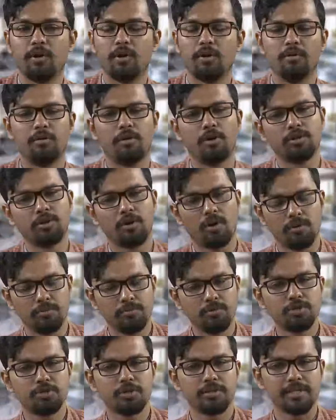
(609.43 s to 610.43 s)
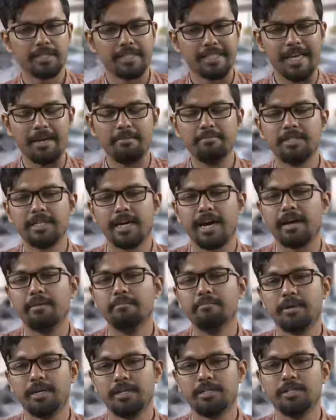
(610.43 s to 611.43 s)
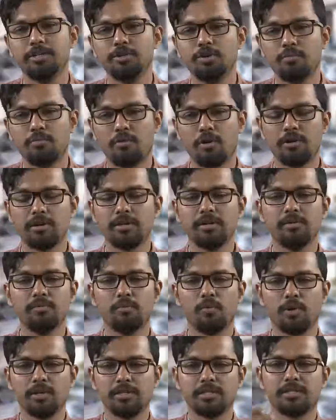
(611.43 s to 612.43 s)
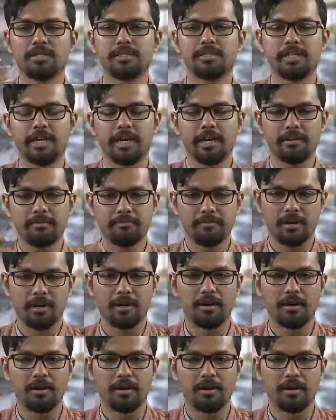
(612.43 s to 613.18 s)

almost on the same time, but neo-modern was taken